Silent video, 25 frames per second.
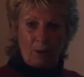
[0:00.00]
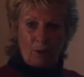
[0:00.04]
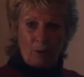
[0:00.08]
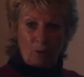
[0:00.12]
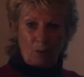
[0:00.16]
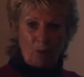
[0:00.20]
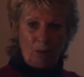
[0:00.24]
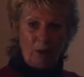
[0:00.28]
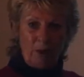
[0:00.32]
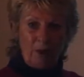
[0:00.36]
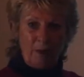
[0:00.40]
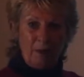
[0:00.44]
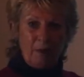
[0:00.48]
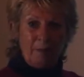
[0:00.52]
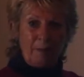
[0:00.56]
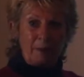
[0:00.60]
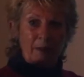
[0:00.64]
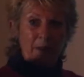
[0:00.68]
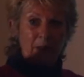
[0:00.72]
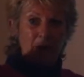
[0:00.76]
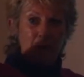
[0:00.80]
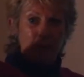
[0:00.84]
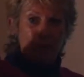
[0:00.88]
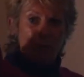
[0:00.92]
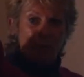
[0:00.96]
one in the
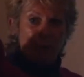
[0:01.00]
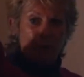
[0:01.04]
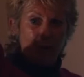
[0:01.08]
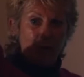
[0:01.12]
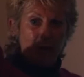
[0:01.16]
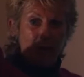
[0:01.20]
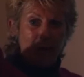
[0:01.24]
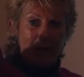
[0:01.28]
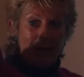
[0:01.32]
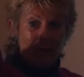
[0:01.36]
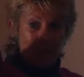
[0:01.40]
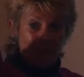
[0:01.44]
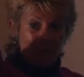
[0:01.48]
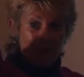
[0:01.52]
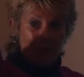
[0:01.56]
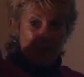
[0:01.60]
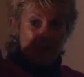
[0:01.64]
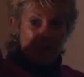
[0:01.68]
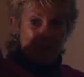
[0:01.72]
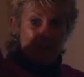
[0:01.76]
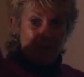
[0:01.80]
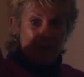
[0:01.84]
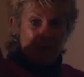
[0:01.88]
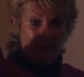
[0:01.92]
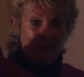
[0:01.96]
middle, and one
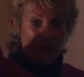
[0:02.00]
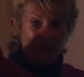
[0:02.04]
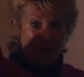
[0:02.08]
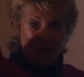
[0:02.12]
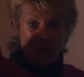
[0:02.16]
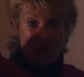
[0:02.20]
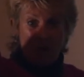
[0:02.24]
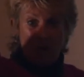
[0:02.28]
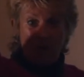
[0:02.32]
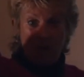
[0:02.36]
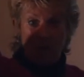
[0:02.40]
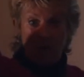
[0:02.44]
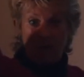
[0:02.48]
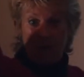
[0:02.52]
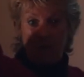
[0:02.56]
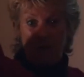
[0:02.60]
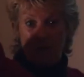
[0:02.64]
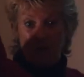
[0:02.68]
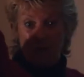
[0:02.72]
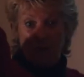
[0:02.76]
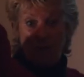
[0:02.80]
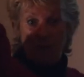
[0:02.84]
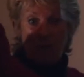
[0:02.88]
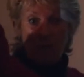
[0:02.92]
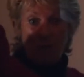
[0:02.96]
outside
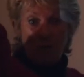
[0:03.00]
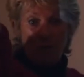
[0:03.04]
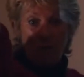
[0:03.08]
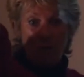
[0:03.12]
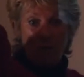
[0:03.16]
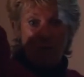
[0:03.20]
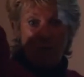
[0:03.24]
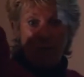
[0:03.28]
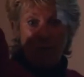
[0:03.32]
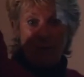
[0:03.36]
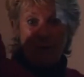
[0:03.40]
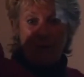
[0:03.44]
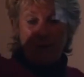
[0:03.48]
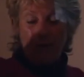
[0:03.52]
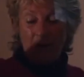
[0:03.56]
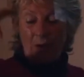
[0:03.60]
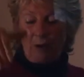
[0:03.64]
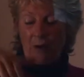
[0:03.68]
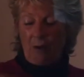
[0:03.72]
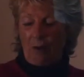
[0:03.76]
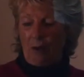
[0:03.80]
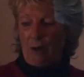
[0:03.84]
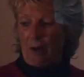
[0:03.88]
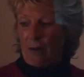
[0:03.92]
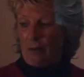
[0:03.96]
on the corner by
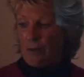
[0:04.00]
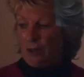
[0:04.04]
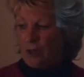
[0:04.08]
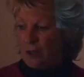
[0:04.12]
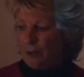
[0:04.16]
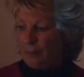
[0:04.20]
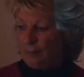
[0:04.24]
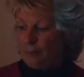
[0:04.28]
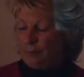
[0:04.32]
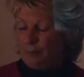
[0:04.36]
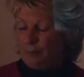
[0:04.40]
our house.